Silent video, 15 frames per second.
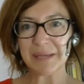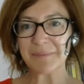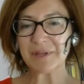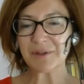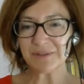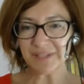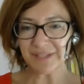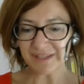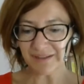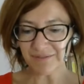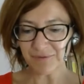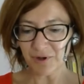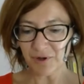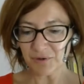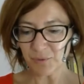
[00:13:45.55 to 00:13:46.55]
because in this
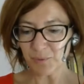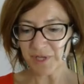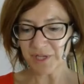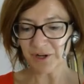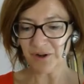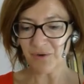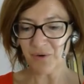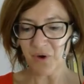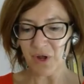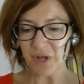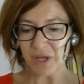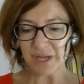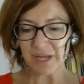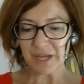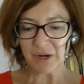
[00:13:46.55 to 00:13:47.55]
vote, we know
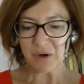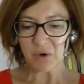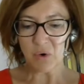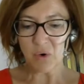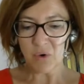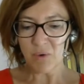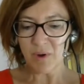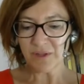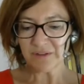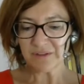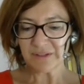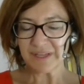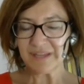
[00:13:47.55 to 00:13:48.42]
who was